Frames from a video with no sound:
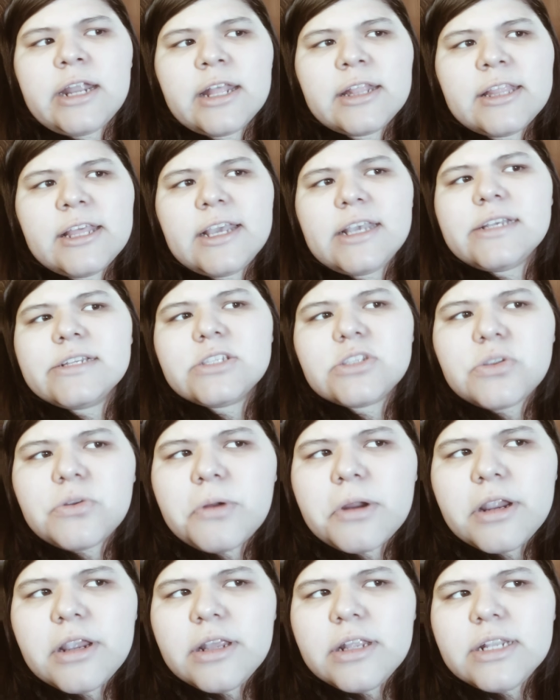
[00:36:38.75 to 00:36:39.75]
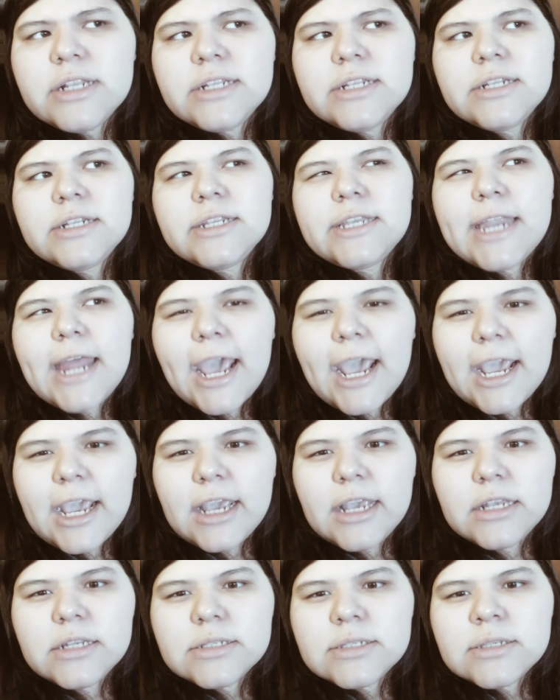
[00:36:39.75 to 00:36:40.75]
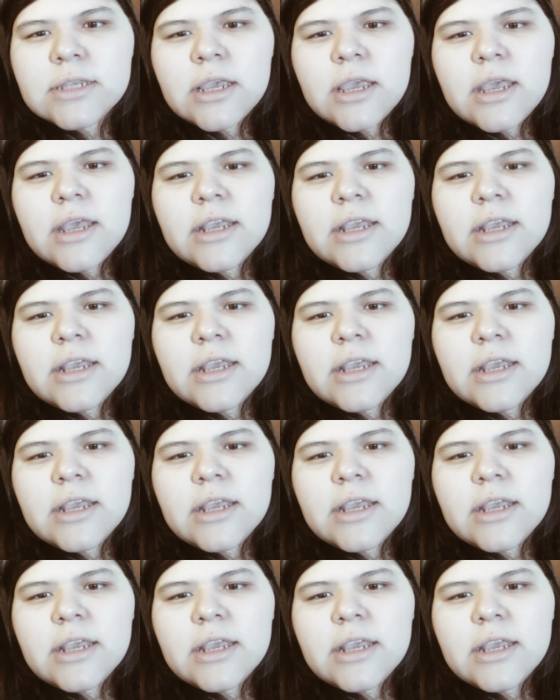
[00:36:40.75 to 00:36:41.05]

I think it's 3 days.